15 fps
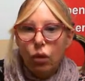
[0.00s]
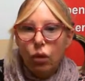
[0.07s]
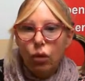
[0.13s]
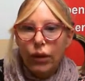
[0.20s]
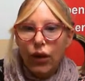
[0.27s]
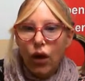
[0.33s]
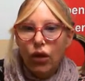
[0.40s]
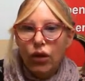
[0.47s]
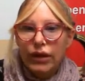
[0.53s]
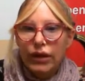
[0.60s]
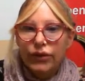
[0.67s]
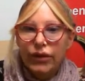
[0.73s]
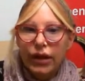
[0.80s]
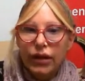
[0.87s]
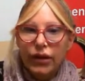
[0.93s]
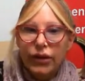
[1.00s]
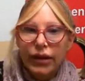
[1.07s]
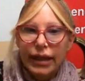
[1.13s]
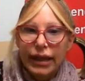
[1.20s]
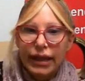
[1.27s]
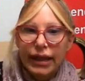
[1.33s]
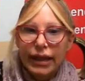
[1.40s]
with only
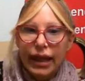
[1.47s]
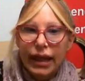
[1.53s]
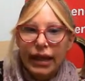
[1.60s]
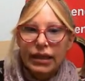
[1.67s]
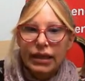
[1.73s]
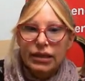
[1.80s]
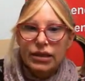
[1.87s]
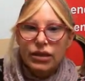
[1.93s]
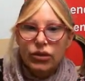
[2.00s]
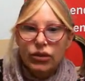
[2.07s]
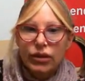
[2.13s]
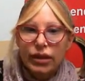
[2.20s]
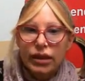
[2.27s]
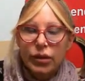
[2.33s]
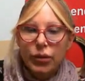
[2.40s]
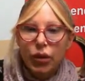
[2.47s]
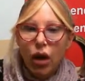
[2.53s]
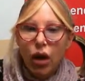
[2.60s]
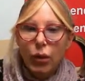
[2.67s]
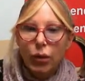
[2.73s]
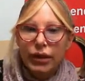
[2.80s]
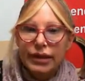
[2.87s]
very occasional
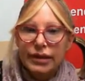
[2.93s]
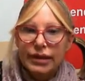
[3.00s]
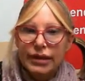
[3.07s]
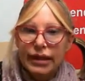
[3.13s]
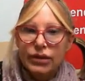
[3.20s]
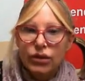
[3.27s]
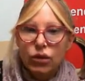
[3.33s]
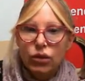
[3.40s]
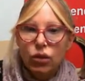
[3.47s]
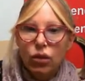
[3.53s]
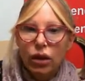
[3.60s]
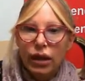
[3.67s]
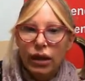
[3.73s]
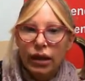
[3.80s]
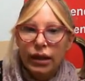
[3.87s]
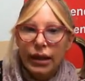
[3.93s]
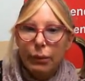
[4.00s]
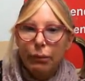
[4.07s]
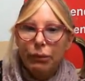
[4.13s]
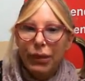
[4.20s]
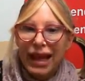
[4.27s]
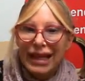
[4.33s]
inappropriacies or
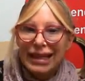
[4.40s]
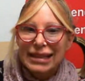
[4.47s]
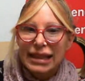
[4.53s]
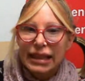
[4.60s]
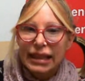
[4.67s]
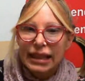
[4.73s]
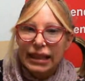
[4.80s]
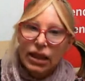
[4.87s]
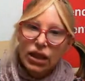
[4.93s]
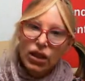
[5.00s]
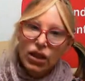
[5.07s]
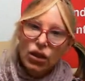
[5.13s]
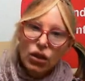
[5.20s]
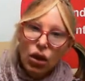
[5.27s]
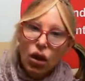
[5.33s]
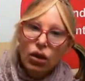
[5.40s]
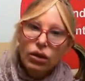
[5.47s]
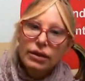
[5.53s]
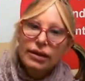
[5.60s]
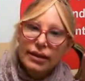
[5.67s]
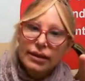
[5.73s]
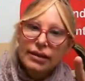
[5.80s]
basic
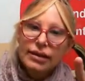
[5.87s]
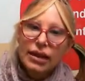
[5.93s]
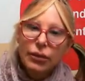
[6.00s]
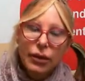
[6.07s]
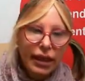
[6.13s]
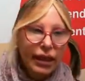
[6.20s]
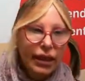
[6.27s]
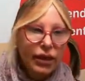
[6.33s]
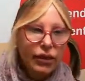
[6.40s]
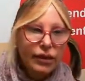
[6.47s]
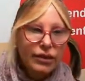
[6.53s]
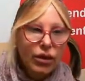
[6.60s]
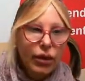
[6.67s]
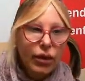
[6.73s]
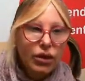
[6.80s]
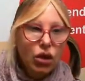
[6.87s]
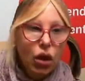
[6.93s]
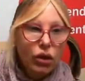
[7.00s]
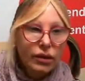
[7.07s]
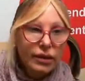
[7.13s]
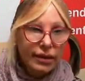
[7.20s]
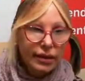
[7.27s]
non-systemic errors. So a
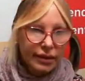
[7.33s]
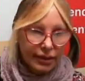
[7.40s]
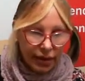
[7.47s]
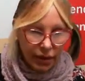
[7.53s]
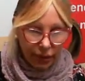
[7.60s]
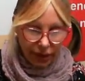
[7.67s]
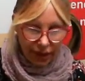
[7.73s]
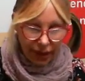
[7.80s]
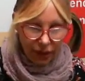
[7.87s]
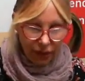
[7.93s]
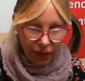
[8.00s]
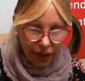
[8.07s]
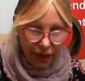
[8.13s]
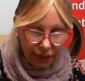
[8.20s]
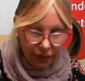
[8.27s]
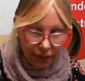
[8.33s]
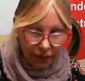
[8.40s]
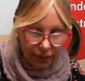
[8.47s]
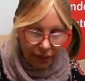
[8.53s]
non-systemic error